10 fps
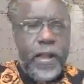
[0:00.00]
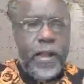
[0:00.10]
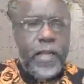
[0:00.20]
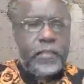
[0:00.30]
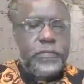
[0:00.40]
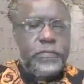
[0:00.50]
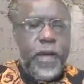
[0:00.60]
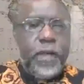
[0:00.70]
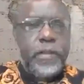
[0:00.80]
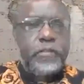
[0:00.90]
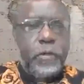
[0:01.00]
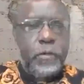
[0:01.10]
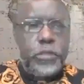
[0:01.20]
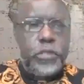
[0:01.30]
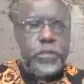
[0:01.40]
funders fund
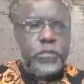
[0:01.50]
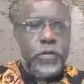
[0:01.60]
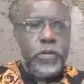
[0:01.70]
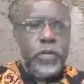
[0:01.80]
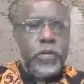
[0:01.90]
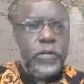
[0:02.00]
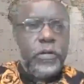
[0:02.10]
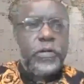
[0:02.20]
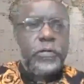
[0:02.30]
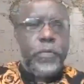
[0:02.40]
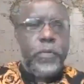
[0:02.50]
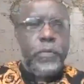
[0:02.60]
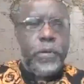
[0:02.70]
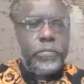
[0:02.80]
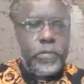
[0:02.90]
solutions, not
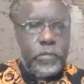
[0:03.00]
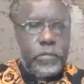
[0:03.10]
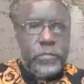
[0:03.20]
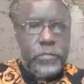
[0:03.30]
problems.